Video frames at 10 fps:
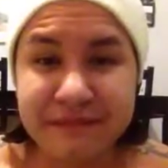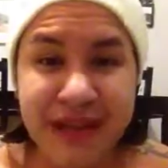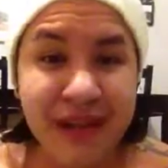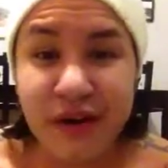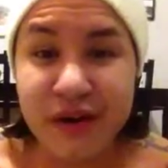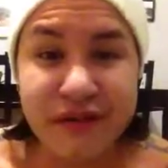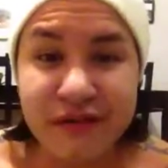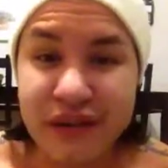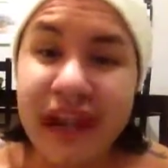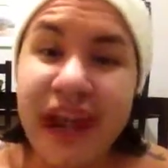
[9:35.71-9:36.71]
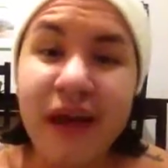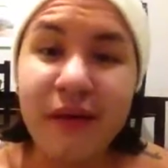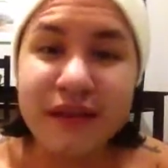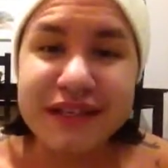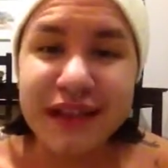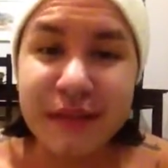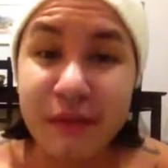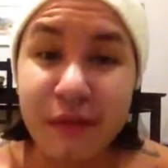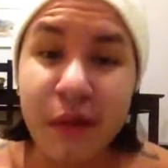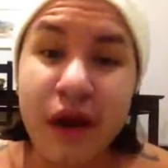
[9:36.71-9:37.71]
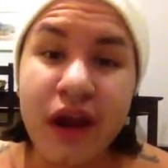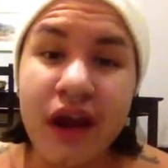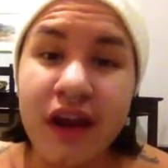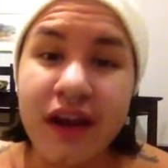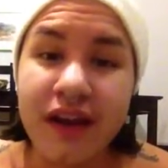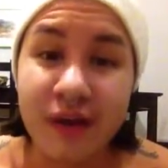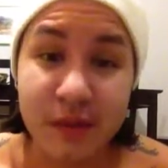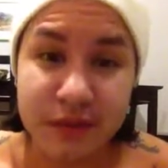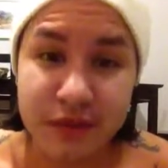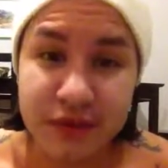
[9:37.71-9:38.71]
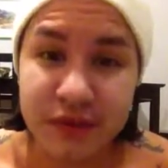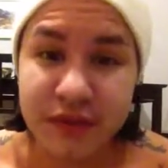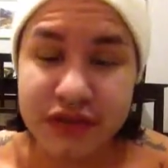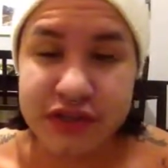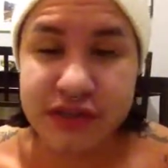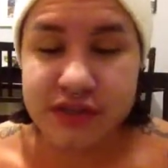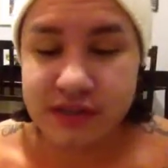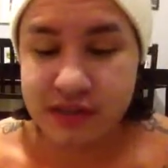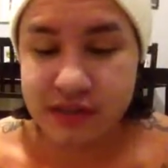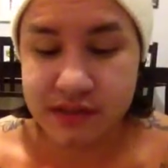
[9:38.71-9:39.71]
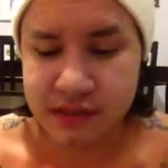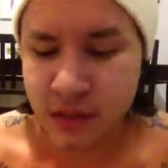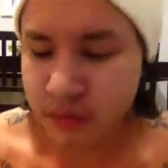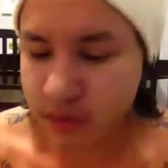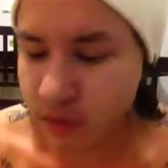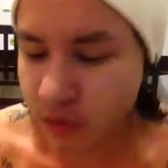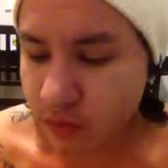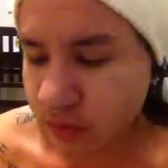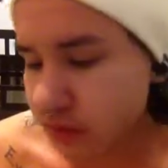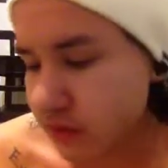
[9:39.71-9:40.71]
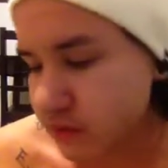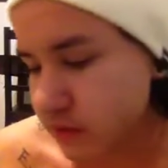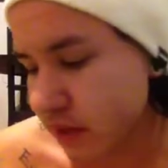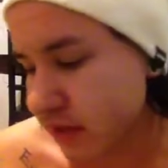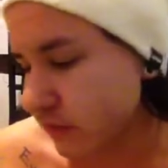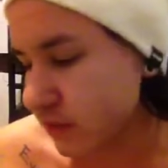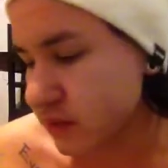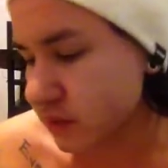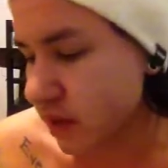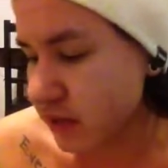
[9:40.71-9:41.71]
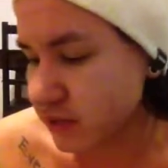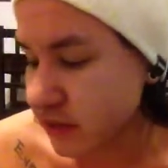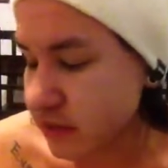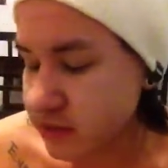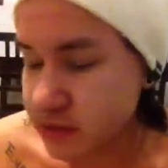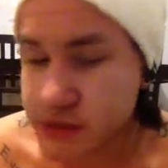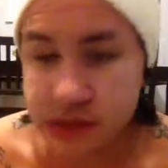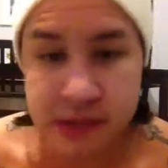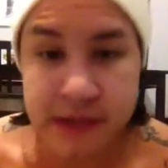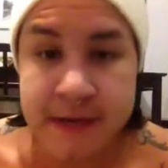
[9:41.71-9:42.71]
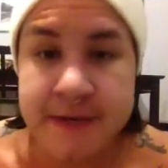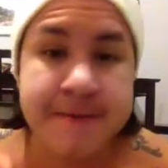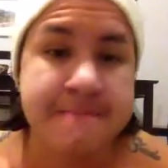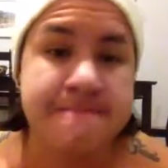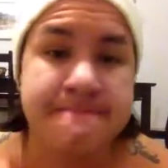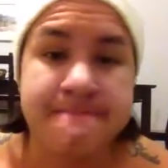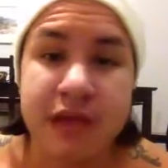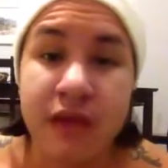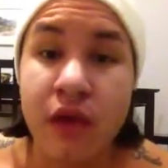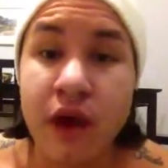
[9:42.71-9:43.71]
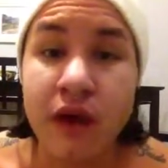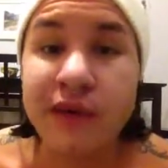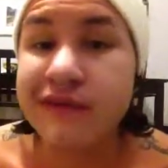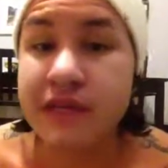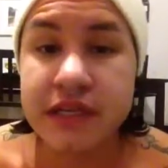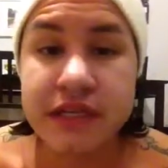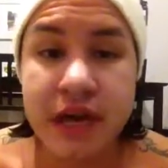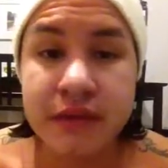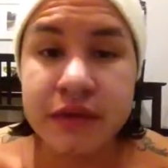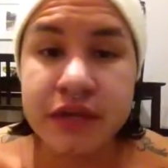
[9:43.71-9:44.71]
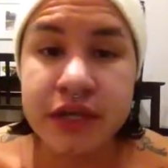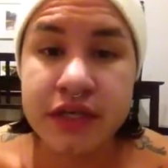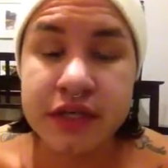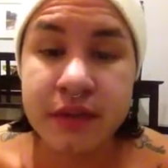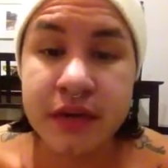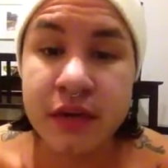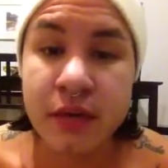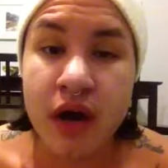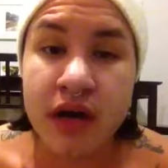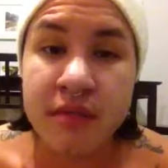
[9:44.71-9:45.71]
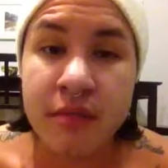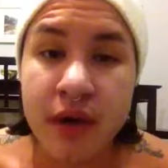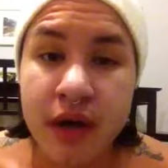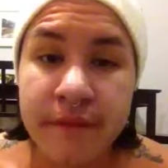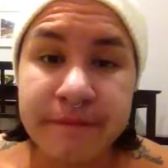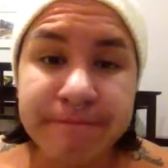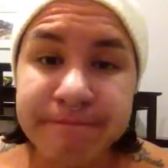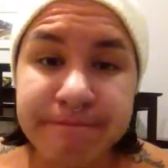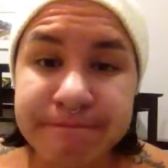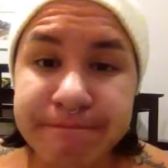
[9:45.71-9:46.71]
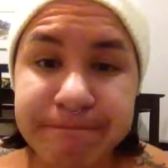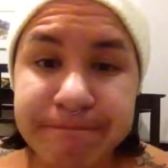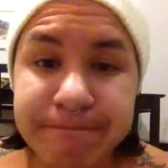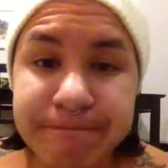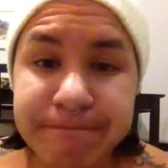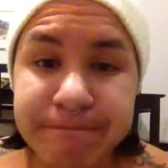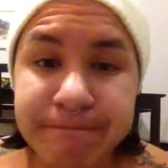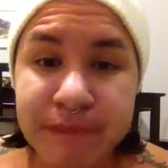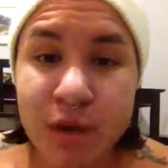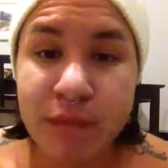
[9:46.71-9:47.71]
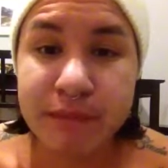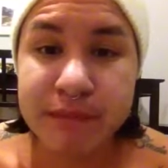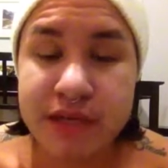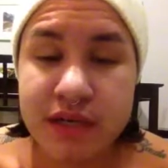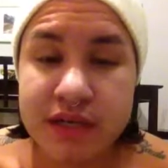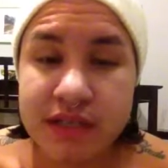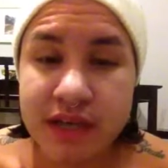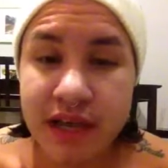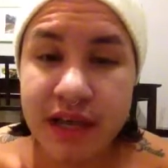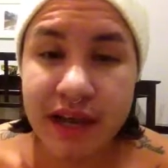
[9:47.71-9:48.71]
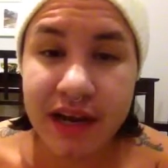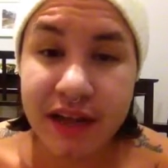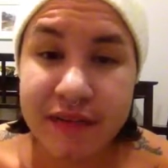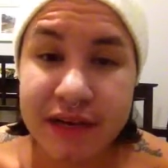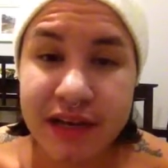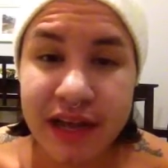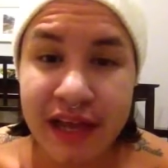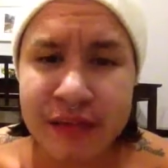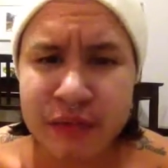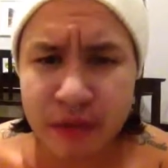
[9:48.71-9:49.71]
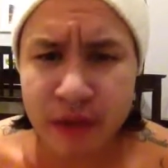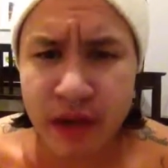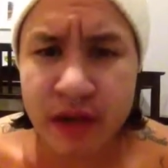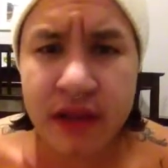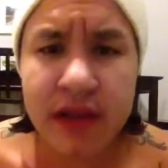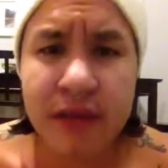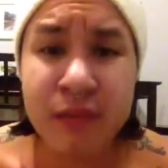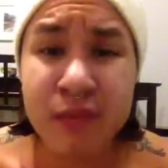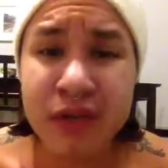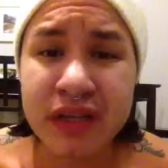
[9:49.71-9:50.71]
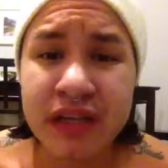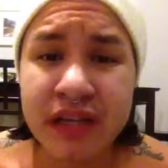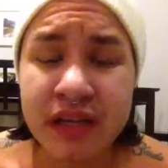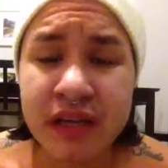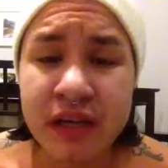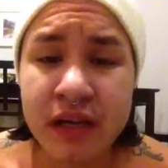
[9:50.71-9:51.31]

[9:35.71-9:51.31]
I already forget what it's like before I got top surgery, which is super cool, but also kind of really surprising, because it just, like, I thought I would have needed time to adjust to my new body, but nope, it's here to stay, and I love it, and I'm doing well, and I'm really